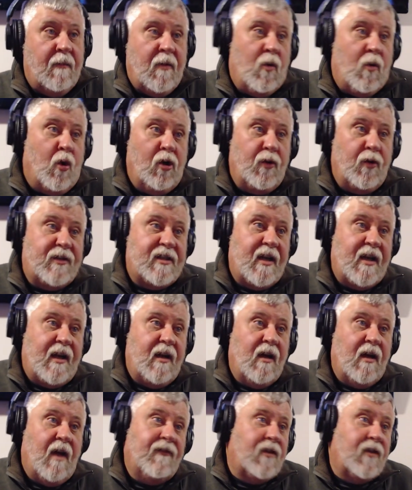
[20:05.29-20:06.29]
Or
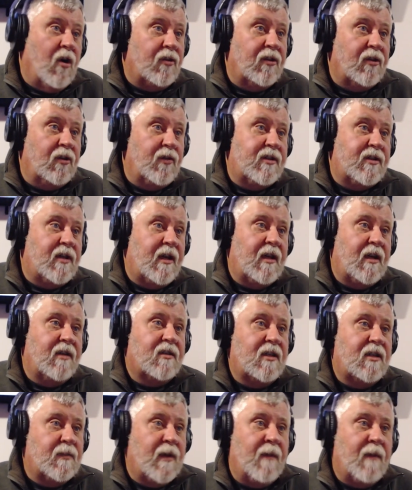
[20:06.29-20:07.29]
Lucia. I've talked to Lucia.
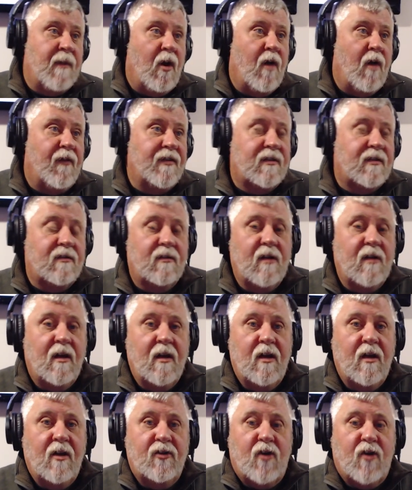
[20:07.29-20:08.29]
She's been in my office in
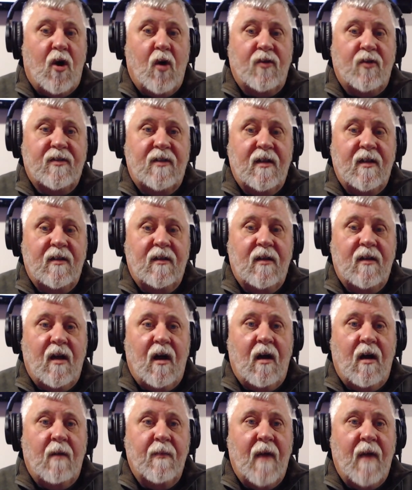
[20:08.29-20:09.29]
Charleston.
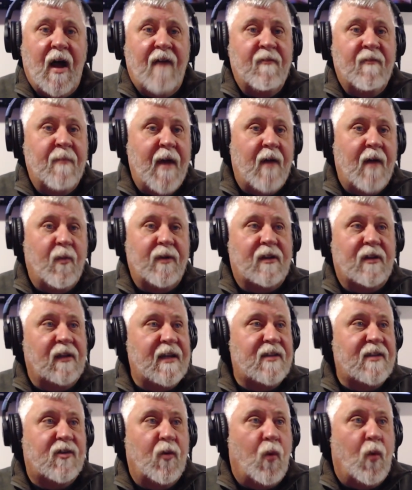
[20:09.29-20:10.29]
I've met with
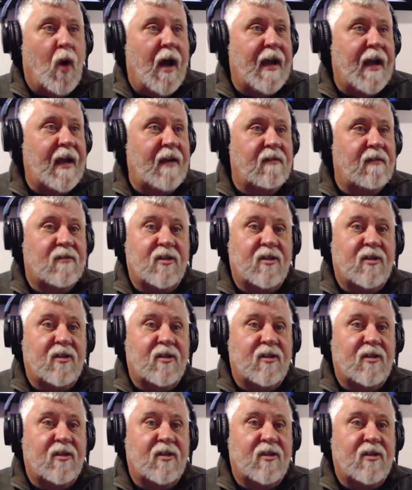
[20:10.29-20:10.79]
Lisa White.